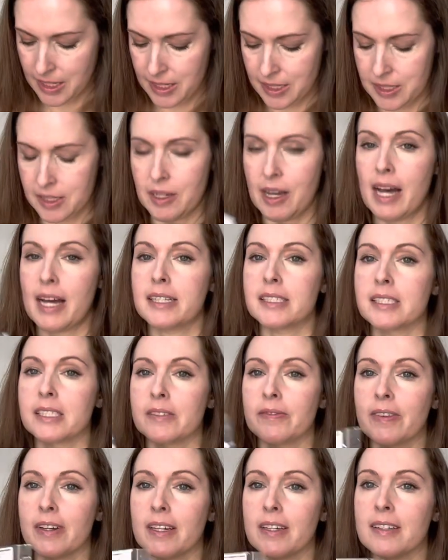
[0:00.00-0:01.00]
So I just
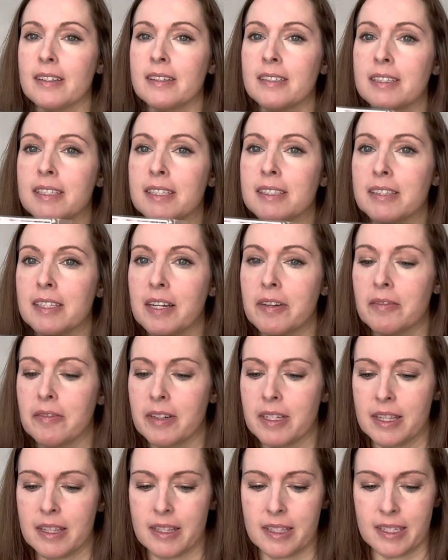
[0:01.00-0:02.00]
fell in love
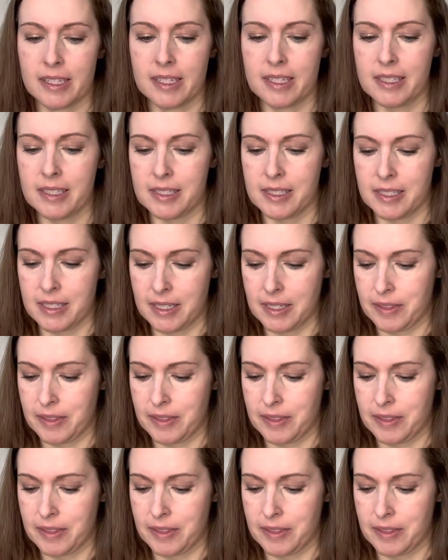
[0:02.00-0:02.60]
with this.